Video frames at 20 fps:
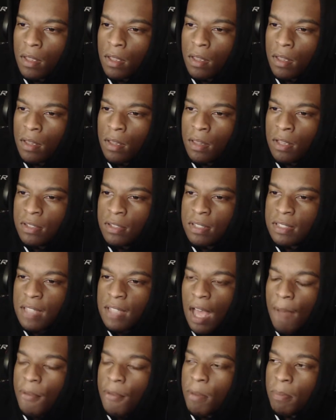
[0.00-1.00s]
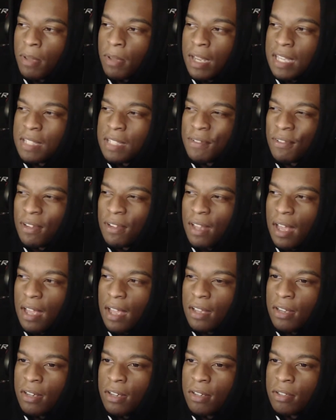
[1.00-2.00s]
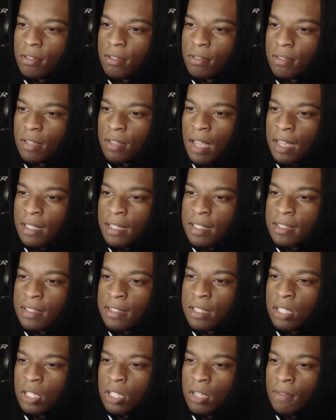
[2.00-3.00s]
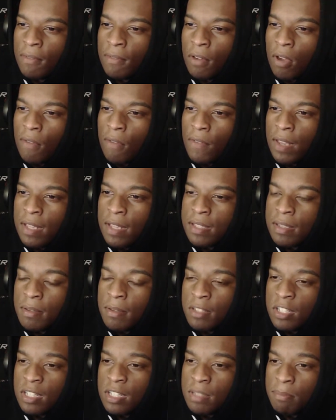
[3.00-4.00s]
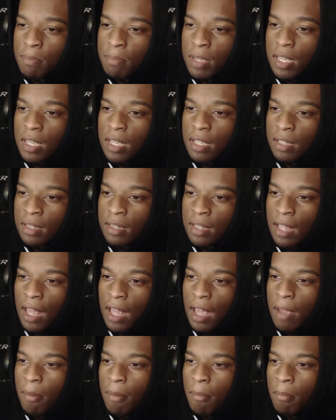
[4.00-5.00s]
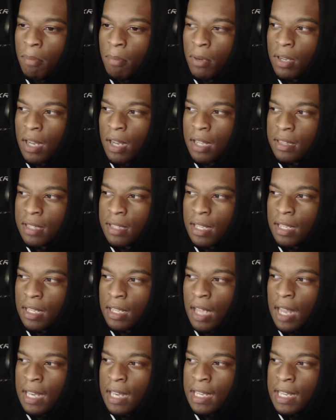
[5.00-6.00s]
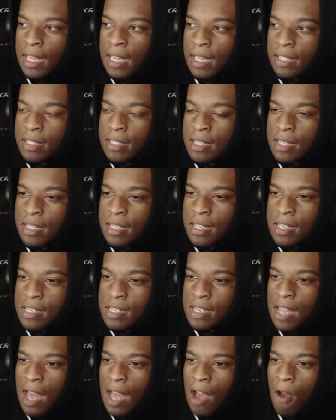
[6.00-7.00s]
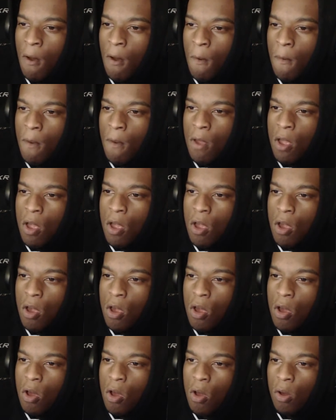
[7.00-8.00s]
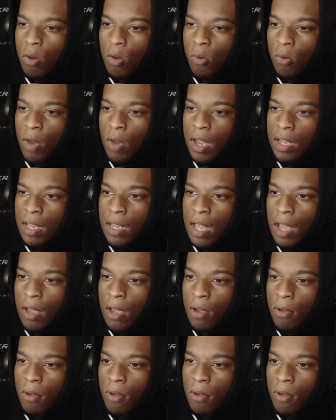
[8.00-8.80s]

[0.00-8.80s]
there's a time and a place for that, you know? Like this could evolve into just being that, but I think I need to niche down right now.